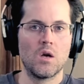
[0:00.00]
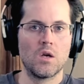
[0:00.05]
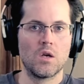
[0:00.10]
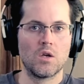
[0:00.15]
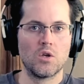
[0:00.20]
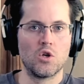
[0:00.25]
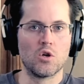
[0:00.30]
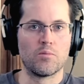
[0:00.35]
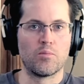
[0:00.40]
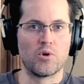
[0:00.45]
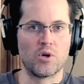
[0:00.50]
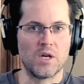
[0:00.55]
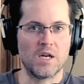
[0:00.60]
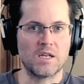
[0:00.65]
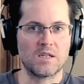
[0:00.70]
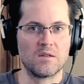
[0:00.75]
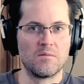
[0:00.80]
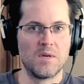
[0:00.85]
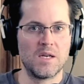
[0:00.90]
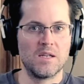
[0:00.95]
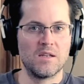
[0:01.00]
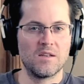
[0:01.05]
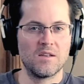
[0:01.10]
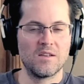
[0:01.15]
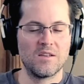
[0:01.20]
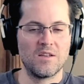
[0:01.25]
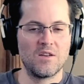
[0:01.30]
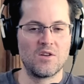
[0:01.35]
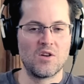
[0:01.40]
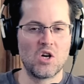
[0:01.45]
your
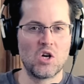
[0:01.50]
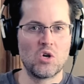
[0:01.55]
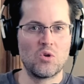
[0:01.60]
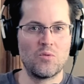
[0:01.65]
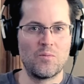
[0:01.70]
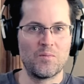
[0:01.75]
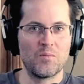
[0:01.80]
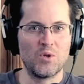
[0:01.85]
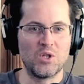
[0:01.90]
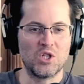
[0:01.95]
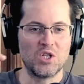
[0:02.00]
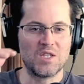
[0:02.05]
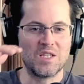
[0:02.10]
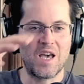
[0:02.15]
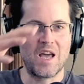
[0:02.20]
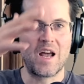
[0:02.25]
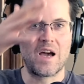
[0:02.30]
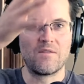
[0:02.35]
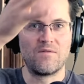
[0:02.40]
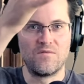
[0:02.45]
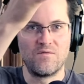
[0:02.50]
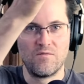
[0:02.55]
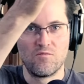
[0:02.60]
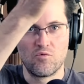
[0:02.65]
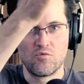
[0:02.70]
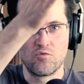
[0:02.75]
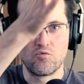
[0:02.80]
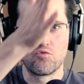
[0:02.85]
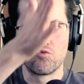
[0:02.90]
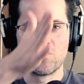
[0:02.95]
predicament, you know, which is that I've
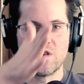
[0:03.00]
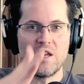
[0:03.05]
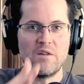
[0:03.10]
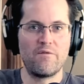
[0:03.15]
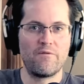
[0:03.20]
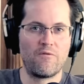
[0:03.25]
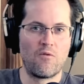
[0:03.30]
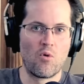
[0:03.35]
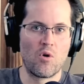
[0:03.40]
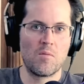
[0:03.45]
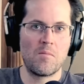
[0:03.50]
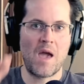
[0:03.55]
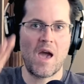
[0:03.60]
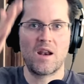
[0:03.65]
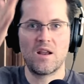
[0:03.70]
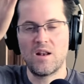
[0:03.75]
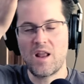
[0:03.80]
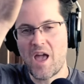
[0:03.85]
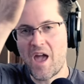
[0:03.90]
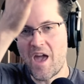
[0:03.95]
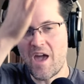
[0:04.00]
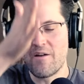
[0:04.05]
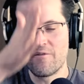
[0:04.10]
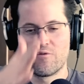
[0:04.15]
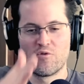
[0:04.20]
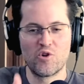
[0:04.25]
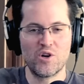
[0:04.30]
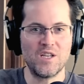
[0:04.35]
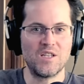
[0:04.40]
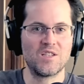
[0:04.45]
reformatted
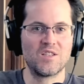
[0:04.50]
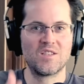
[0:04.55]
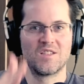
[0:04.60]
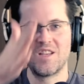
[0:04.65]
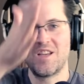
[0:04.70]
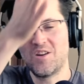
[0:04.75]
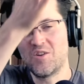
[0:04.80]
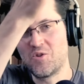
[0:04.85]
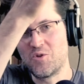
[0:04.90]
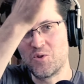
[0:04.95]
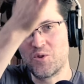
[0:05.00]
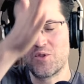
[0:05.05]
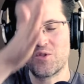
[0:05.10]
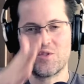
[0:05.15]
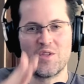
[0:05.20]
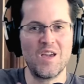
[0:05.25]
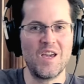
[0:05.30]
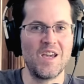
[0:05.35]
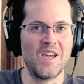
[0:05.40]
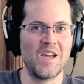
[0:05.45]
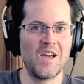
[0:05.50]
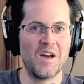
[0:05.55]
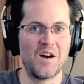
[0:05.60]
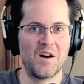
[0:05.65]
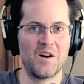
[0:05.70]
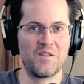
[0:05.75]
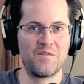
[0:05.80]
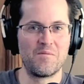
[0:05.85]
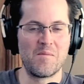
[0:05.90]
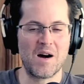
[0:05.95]
every single thing
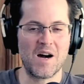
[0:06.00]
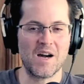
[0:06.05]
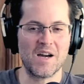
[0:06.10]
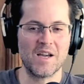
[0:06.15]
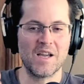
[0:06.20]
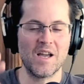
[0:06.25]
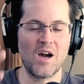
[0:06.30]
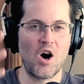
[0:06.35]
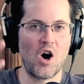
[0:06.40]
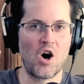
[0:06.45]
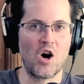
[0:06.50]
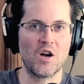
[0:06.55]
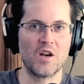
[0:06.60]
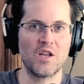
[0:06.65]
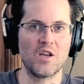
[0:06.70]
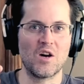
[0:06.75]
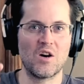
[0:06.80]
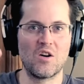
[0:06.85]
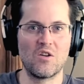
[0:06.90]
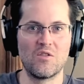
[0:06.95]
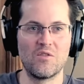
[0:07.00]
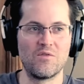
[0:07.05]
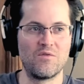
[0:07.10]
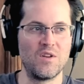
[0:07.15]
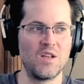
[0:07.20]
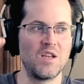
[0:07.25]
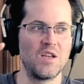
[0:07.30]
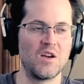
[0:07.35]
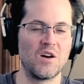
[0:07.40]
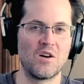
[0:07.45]
of my audio,
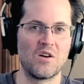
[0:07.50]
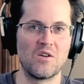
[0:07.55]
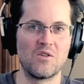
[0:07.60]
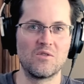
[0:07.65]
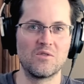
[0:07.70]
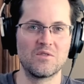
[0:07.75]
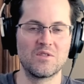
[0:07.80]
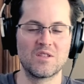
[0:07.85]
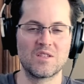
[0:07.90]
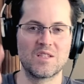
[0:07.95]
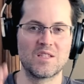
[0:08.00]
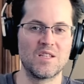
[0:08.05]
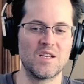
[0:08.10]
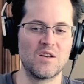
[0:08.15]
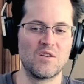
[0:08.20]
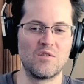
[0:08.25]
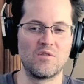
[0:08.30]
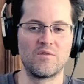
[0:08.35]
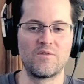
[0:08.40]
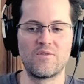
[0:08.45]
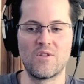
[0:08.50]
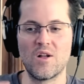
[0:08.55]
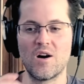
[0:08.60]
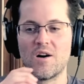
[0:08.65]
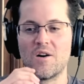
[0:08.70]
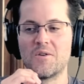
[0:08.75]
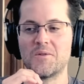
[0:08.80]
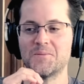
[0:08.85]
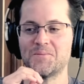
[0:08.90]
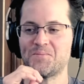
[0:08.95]
video, signal flow.